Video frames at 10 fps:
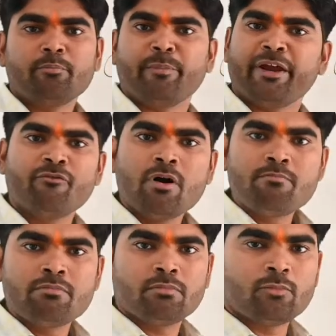Main
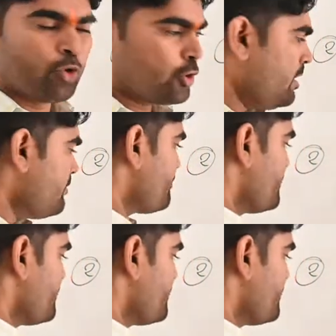verb. Okay.